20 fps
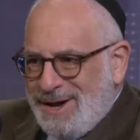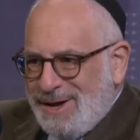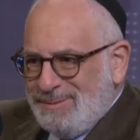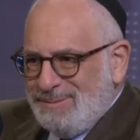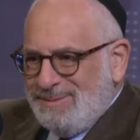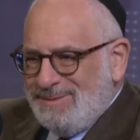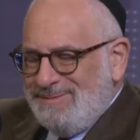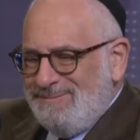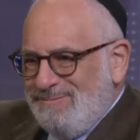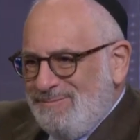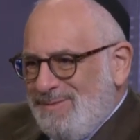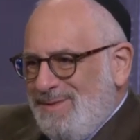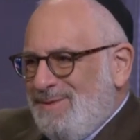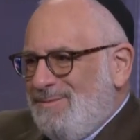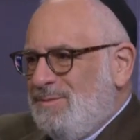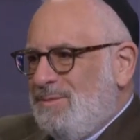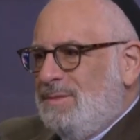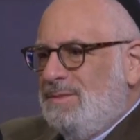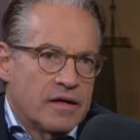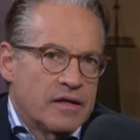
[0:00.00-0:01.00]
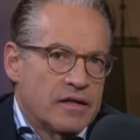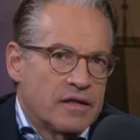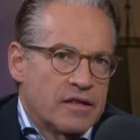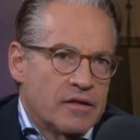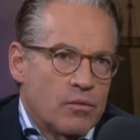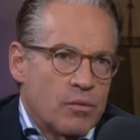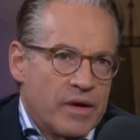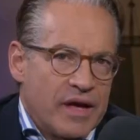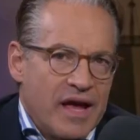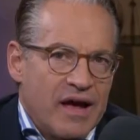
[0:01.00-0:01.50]
No, look,
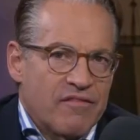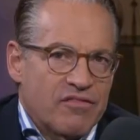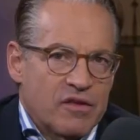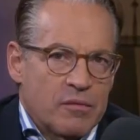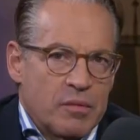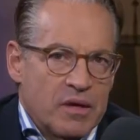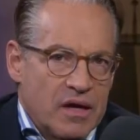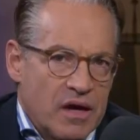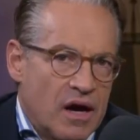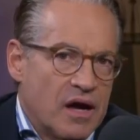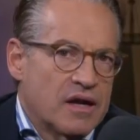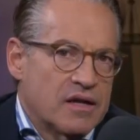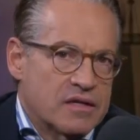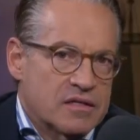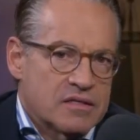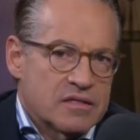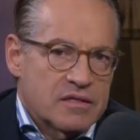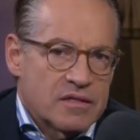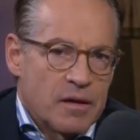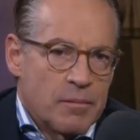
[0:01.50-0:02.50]
we have to be honest.